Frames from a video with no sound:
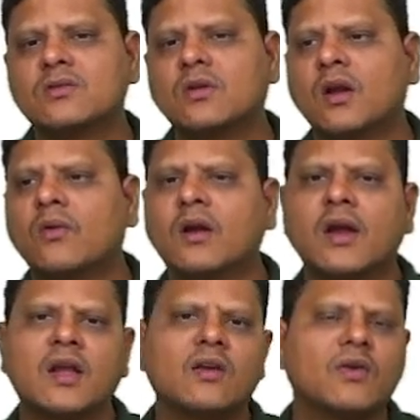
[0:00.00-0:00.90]
or you are
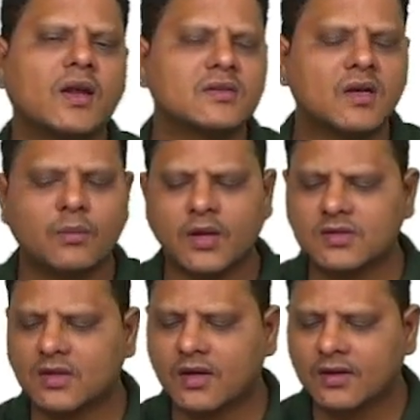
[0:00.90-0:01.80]
writing for
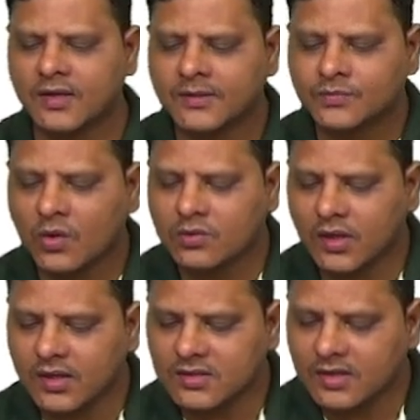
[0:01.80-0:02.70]
examination, you should
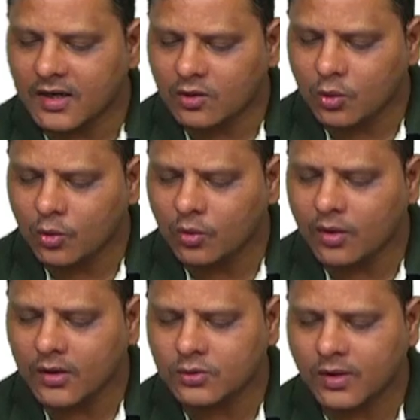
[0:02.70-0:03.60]
understand two
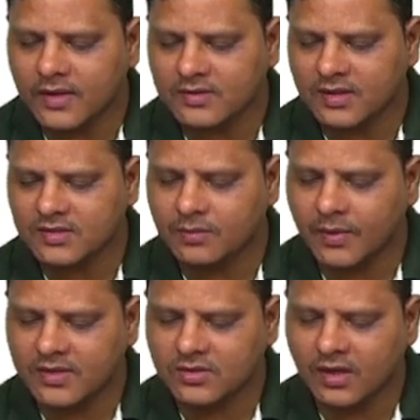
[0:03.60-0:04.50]
assurances
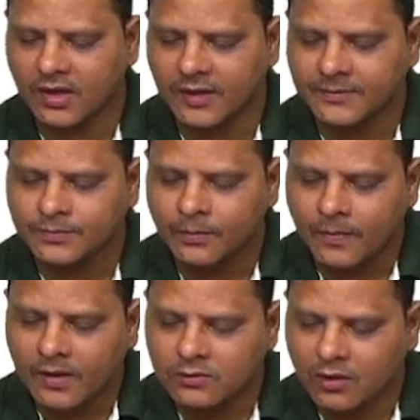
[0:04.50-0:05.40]
majorly.
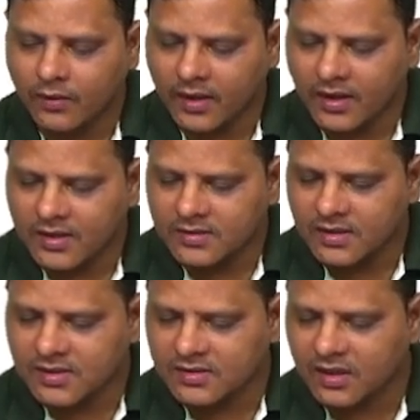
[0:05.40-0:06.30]
So one is
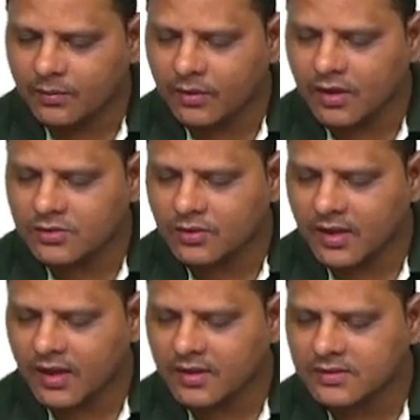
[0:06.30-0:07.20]
reasonable
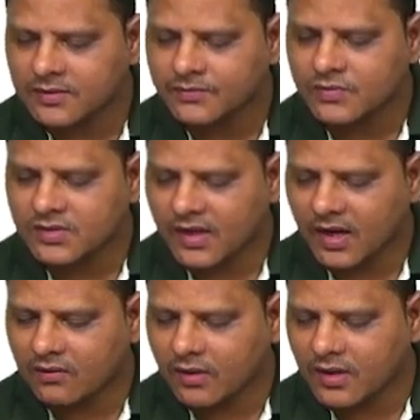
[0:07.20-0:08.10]
assurance, second
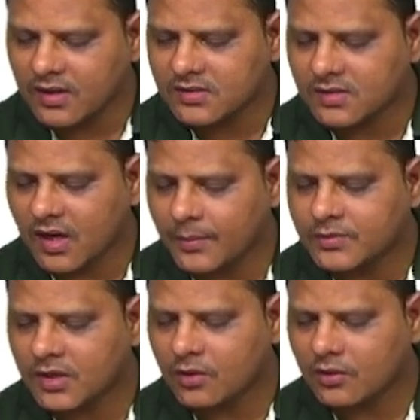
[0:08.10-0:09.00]
one is
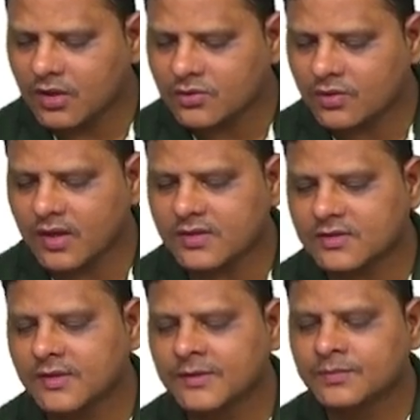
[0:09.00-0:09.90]
absolute assurance.
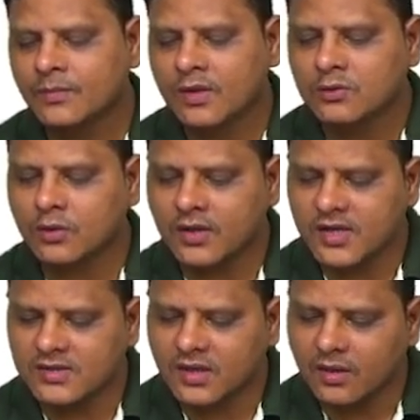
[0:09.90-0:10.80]
So
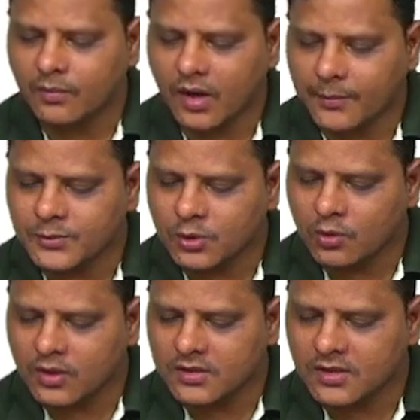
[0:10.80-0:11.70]
reasonable absolute
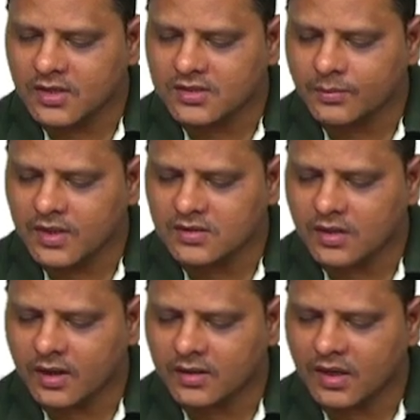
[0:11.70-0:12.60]
assurance means
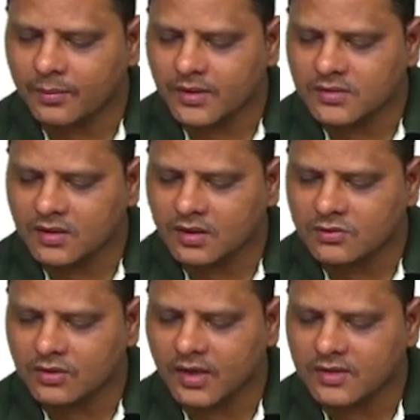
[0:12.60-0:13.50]
100%
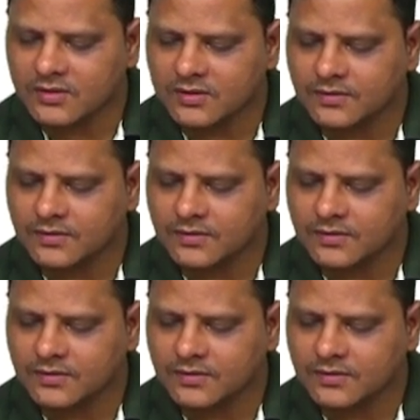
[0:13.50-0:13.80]
assurance.